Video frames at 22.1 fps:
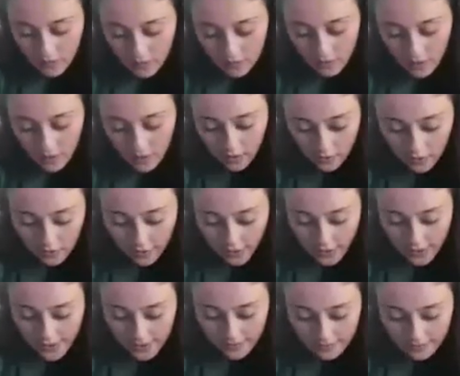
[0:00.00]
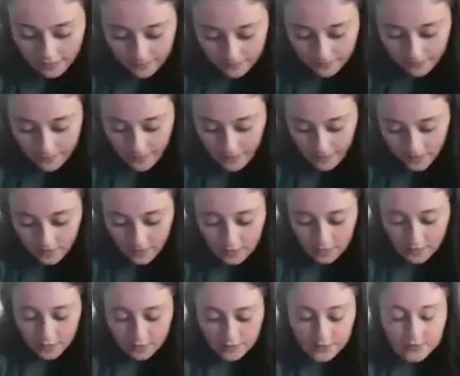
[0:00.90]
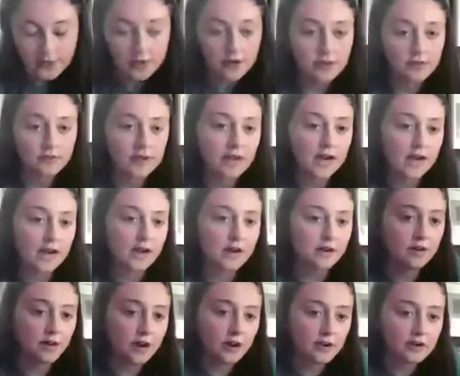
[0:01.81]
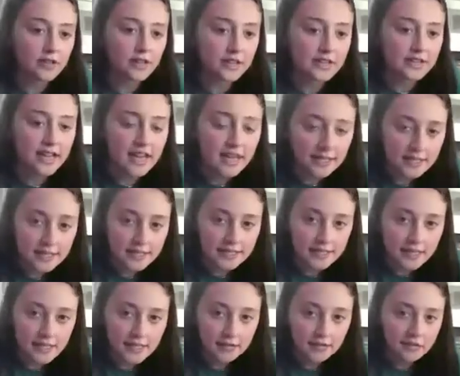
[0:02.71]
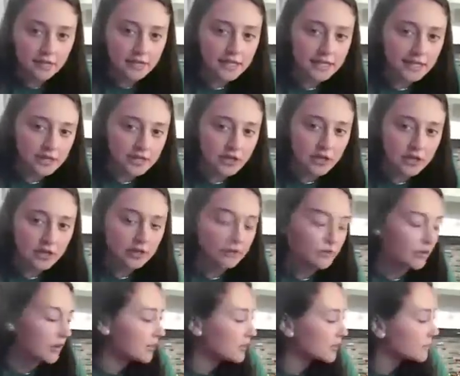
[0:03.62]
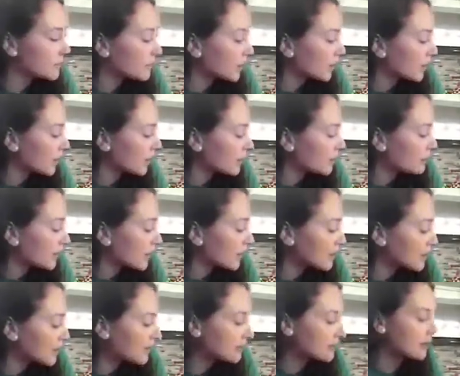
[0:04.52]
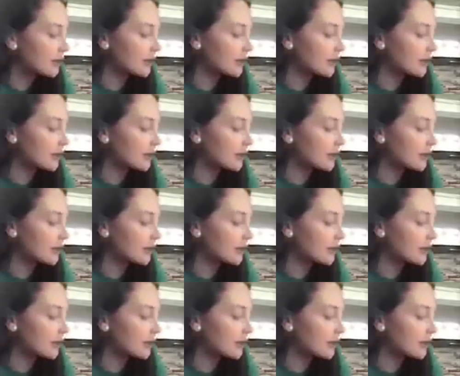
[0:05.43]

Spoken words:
All right, so now the next thing we need to do is we're gonna write down our